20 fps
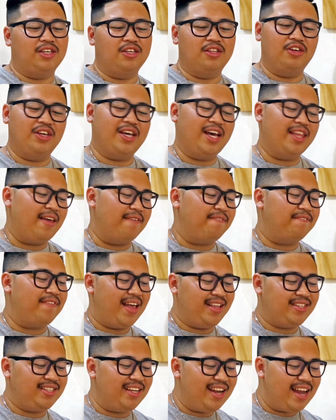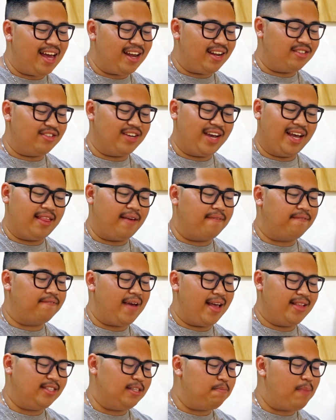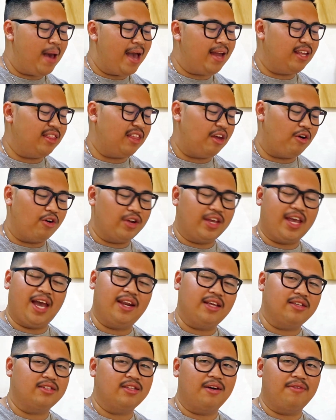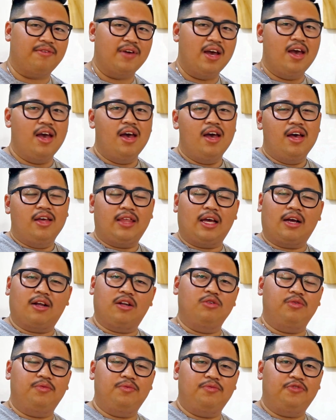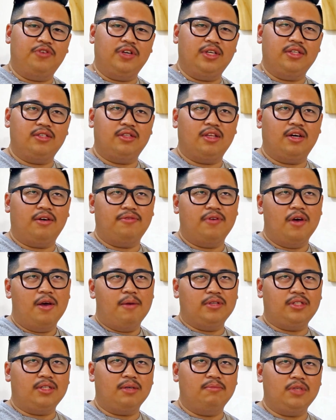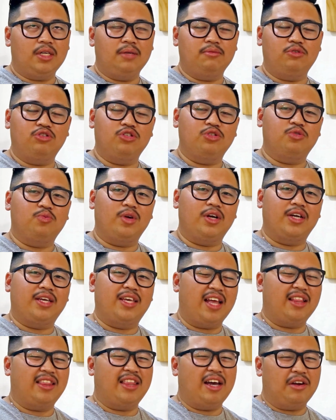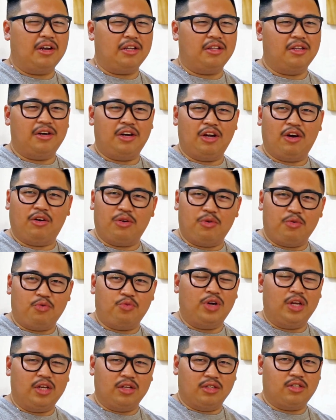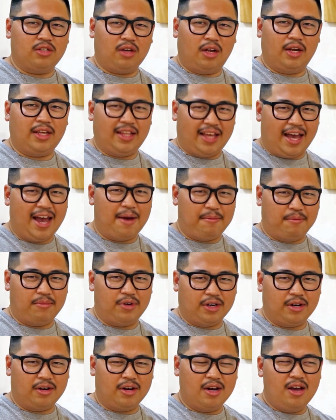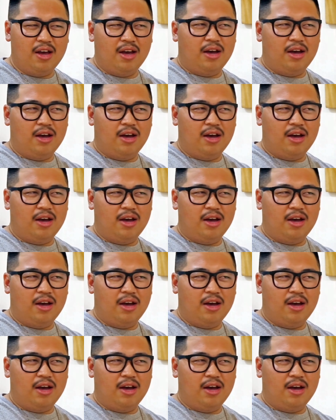You know, you get that fancy lettuce, you get that fancy patty, that organic stuff, that gluten-free stuff, but sometimes you just want to get down and dirty on a real solid hamburger.